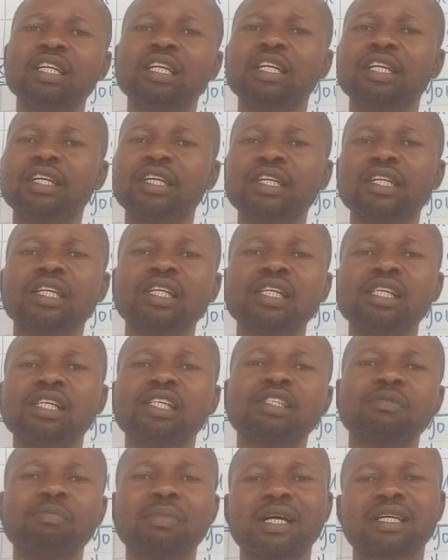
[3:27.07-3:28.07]
English
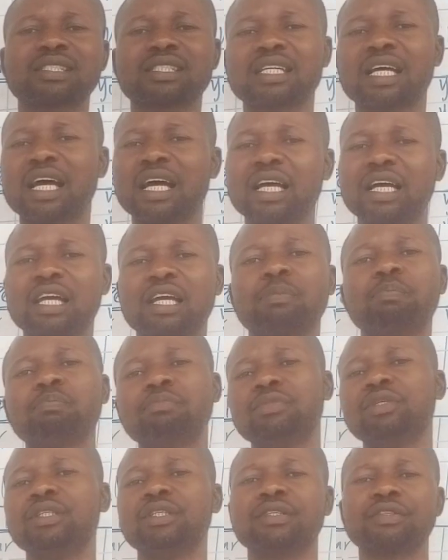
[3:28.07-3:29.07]
master, help
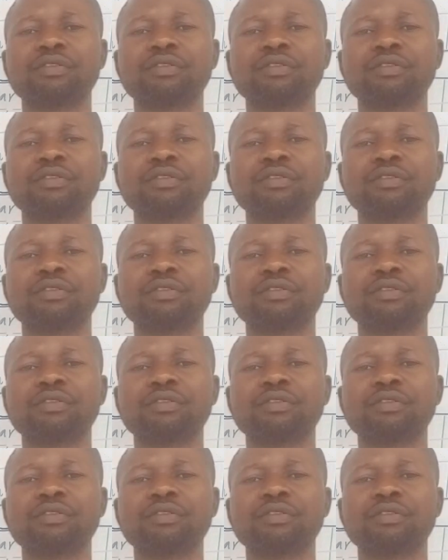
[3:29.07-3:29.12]
me.